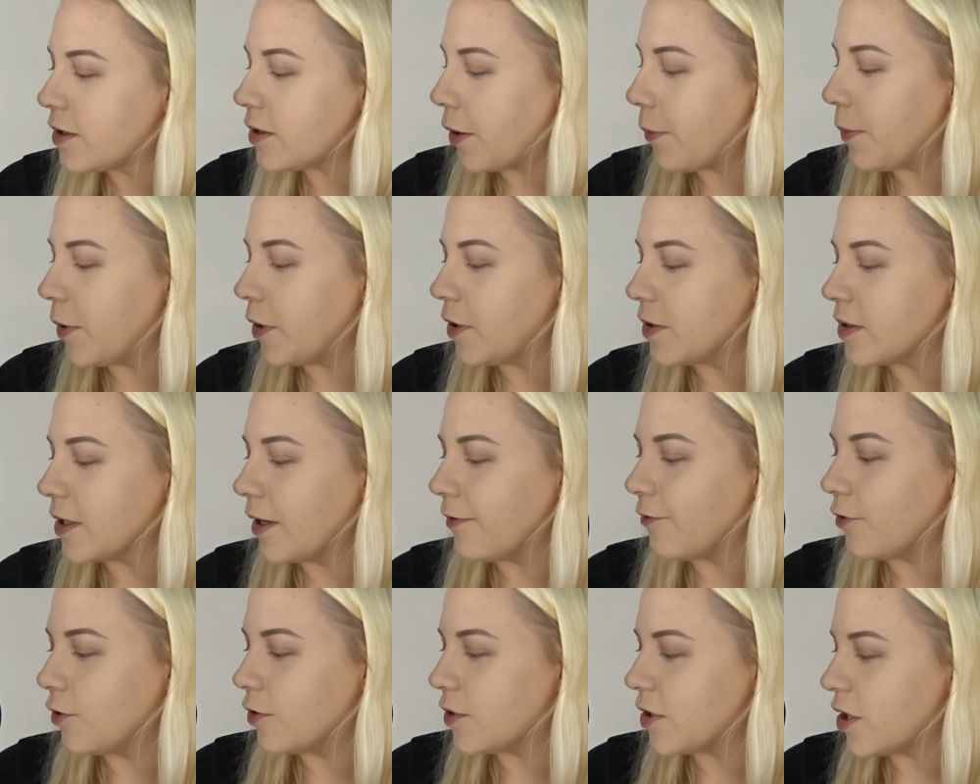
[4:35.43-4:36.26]
So because
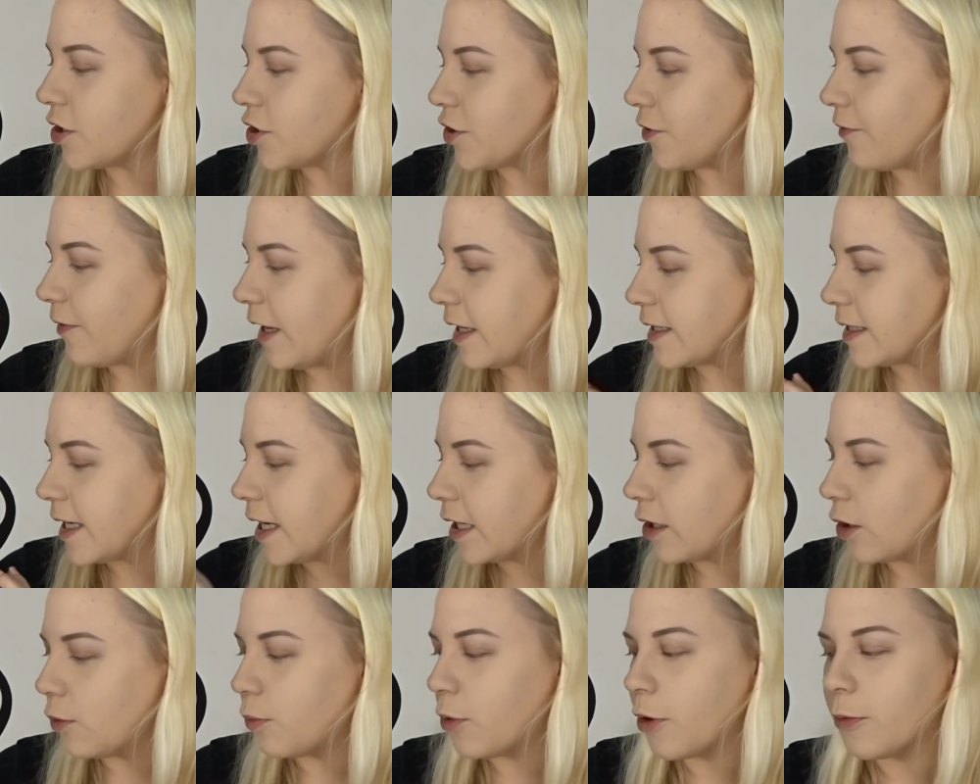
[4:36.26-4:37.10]
I've got such a fair
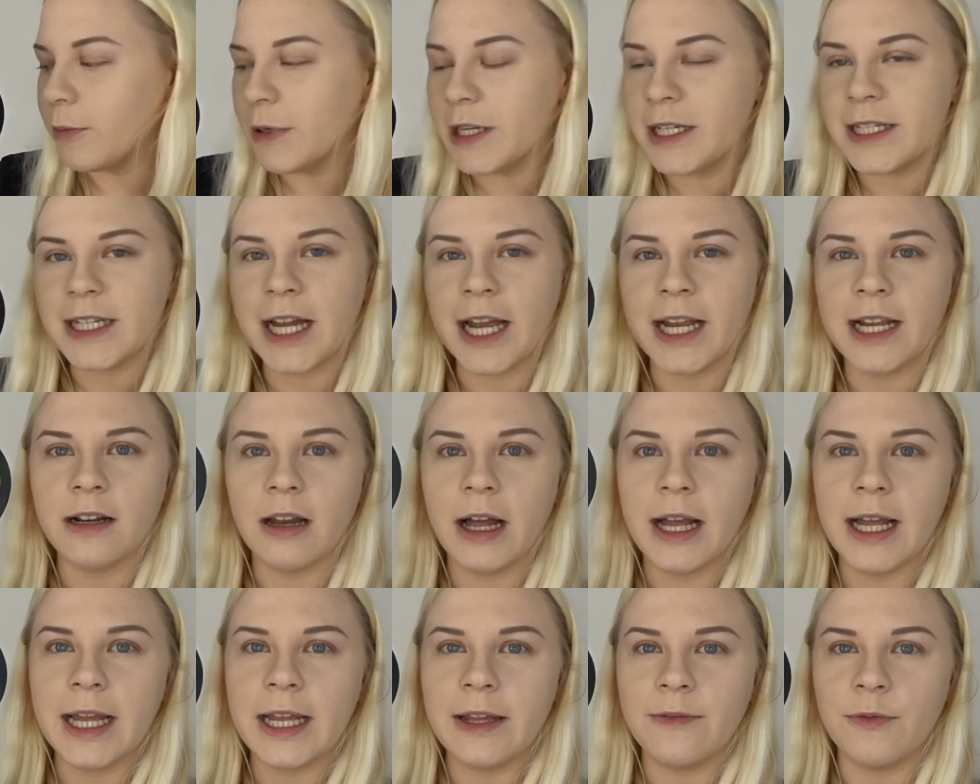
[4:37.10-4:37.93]
skin, I'll probably take
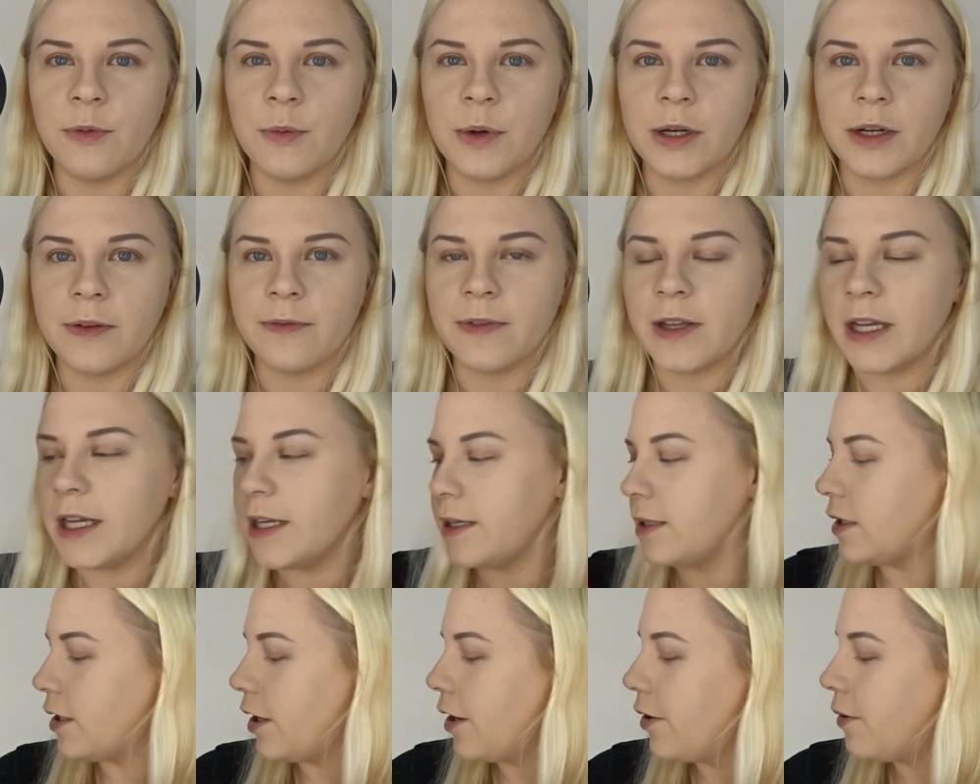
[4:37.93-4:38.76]
like either one of
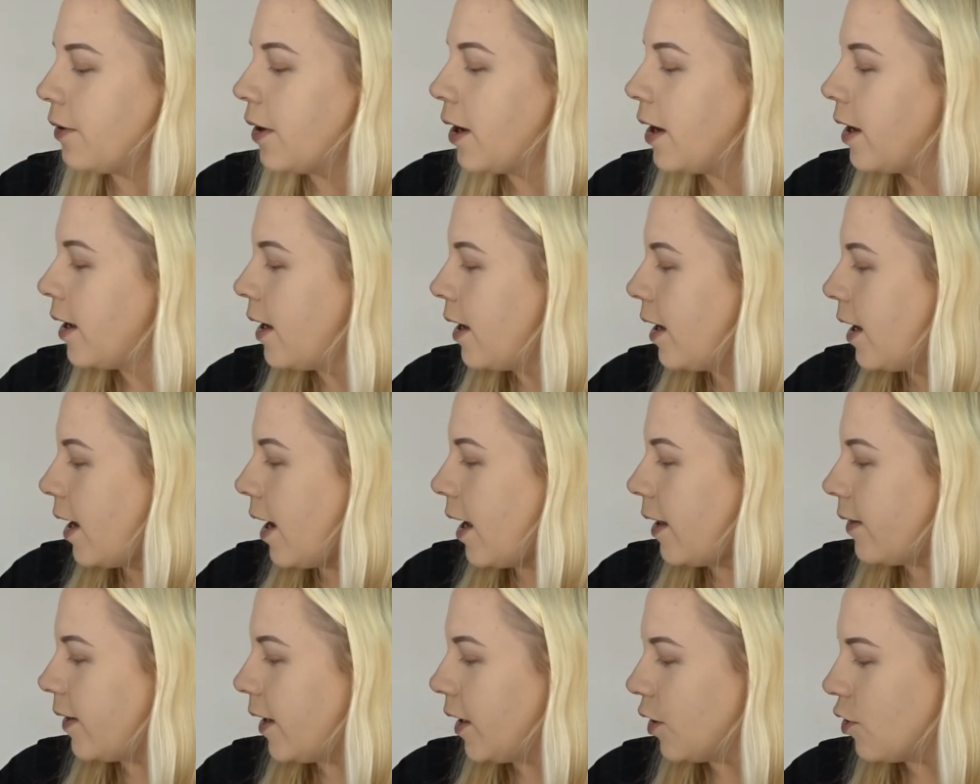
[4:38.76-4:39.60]
these two,
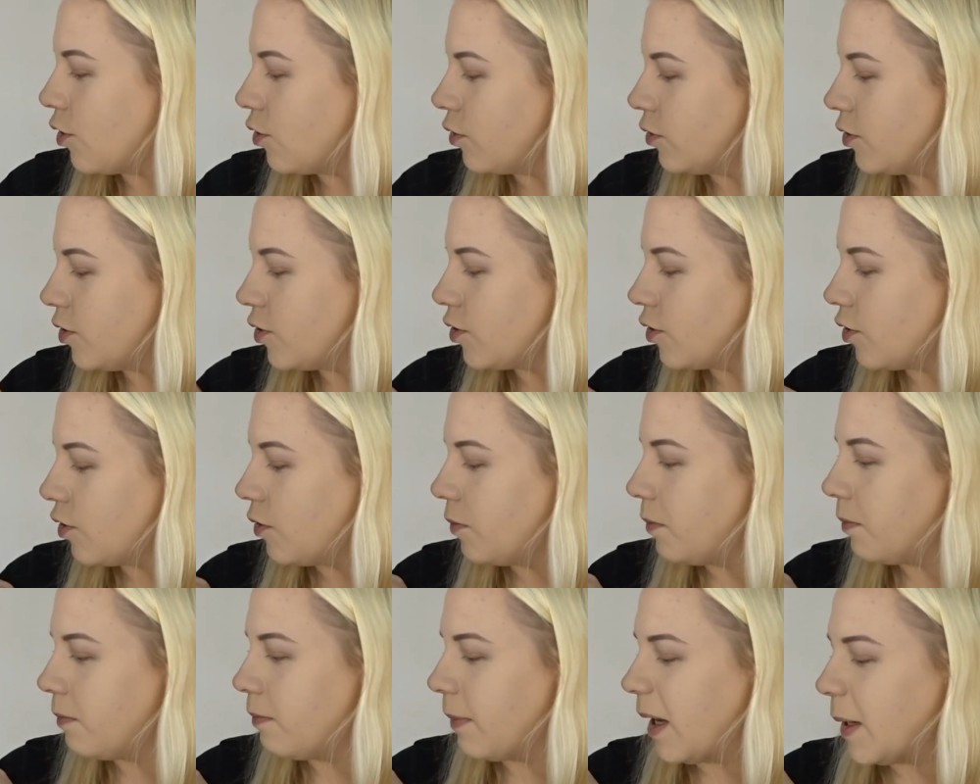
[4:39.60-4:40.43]
and then
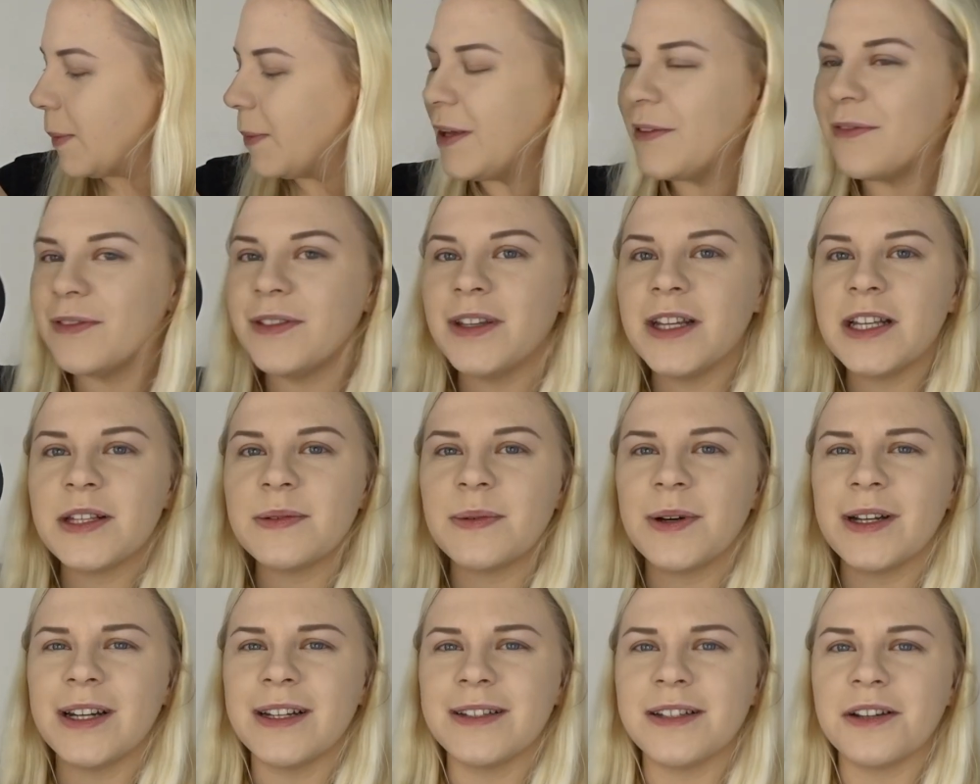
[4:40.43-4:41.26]
contour maybe even
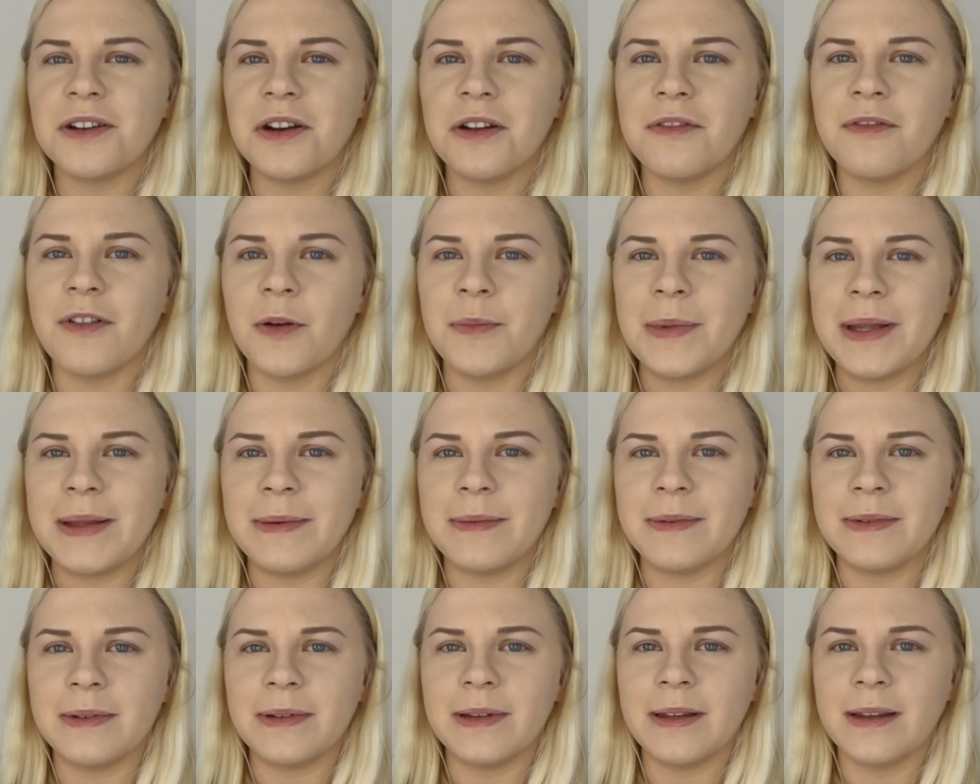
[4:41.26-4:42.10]
this one. I don't know if I'll be
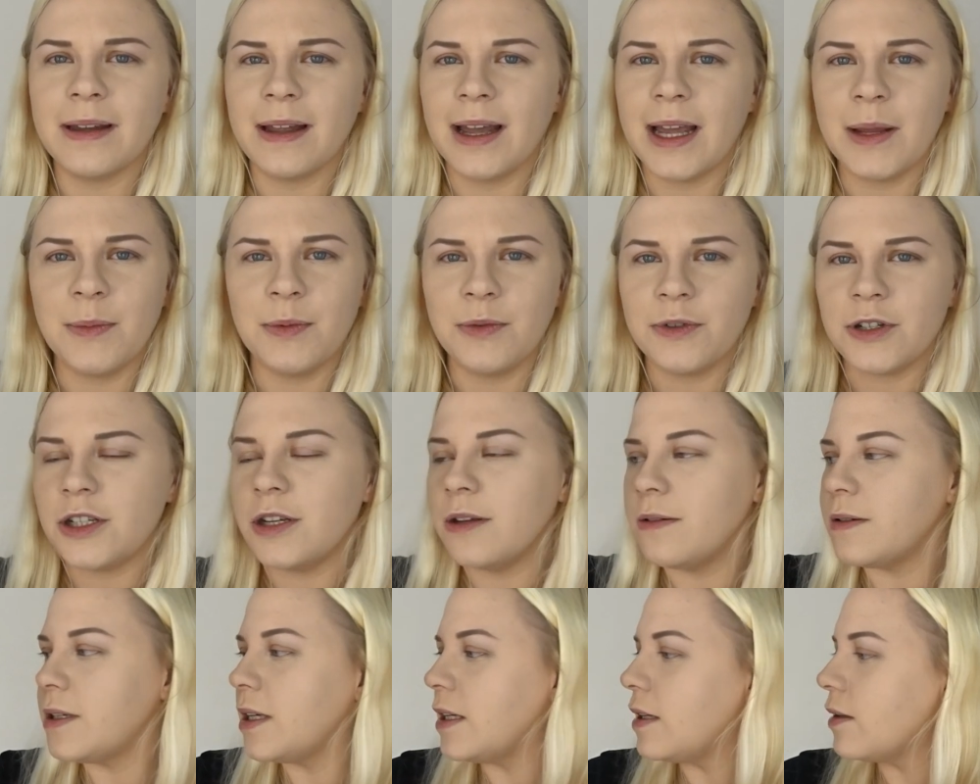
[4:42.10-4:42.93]
even able to
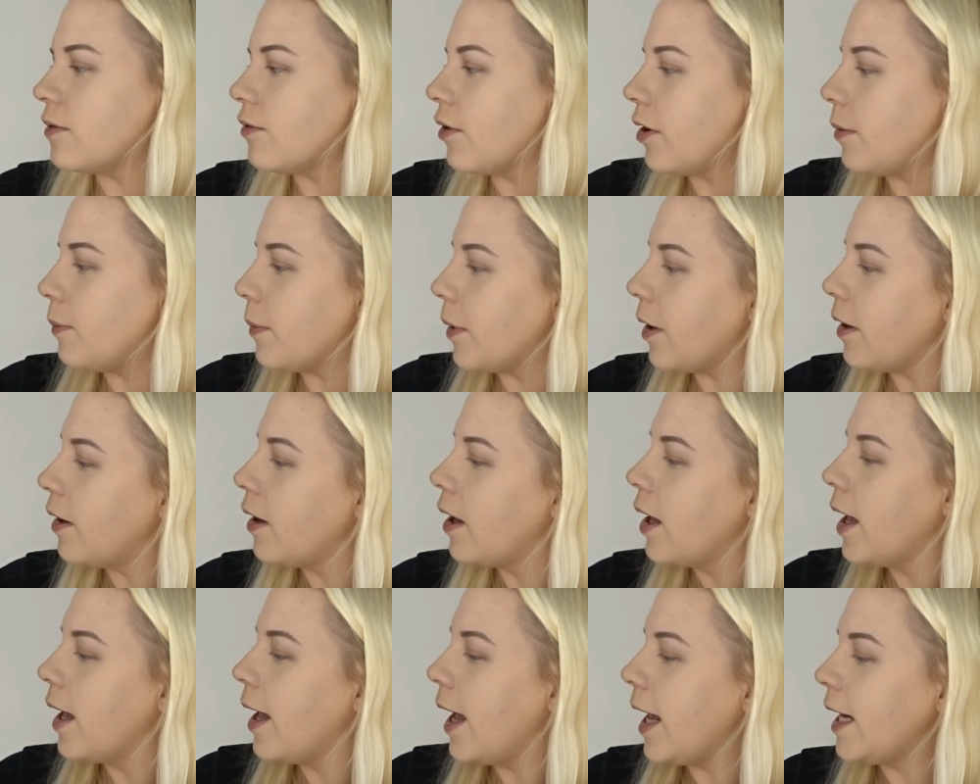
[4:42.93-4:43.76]
use these three, but
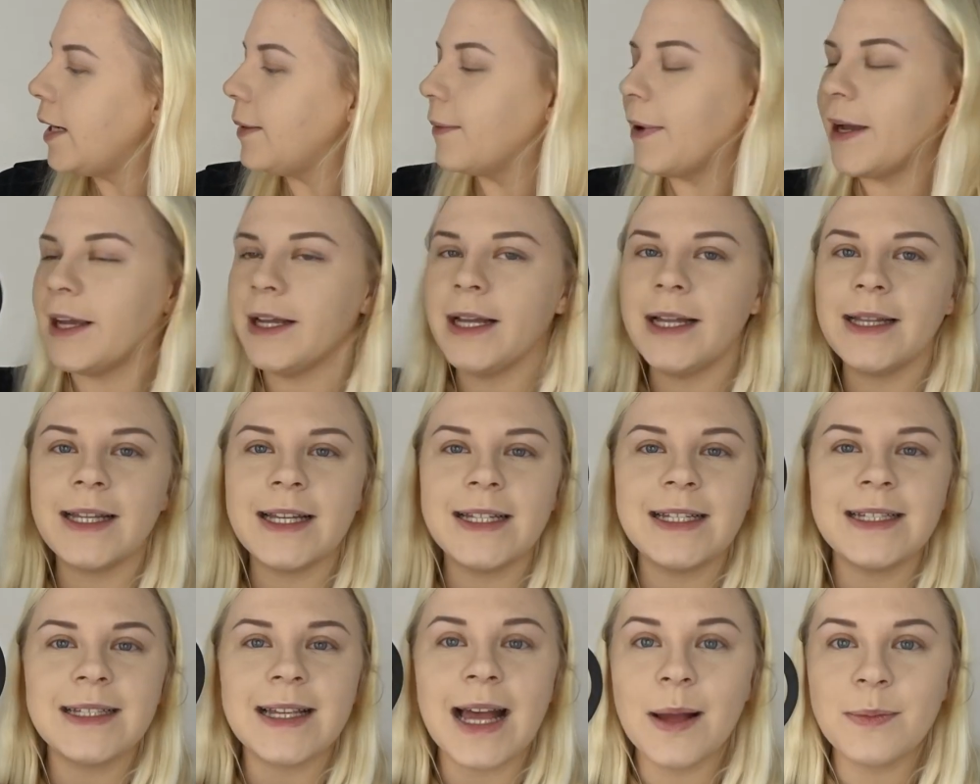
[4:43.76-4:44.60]
anyway,
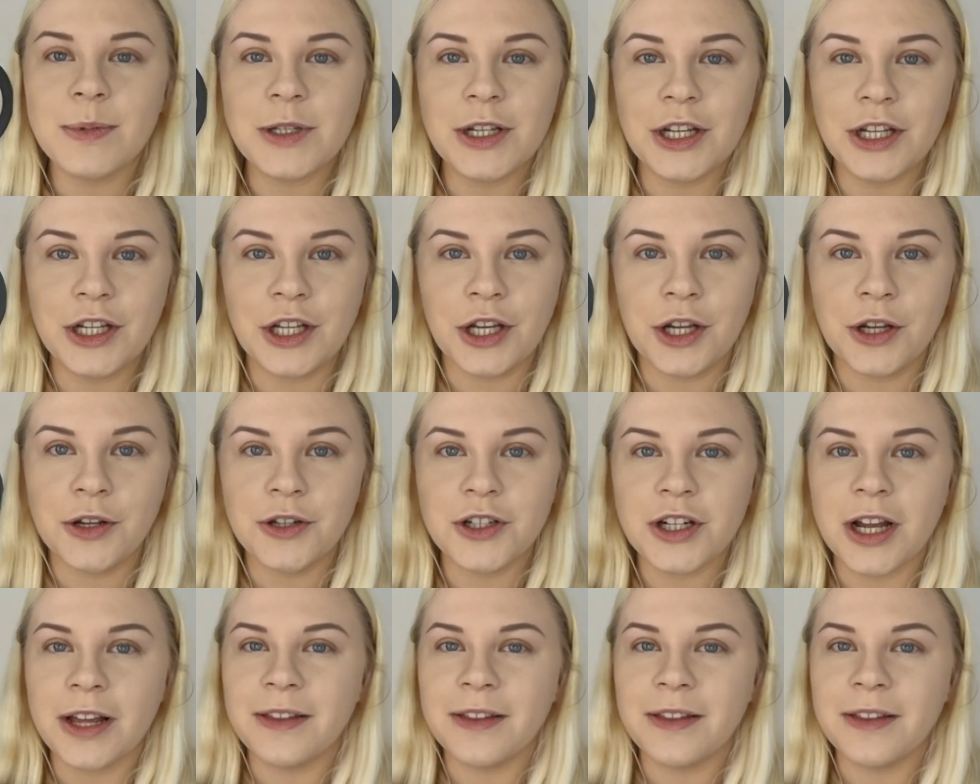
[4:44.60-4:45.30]
this is absolutely huge.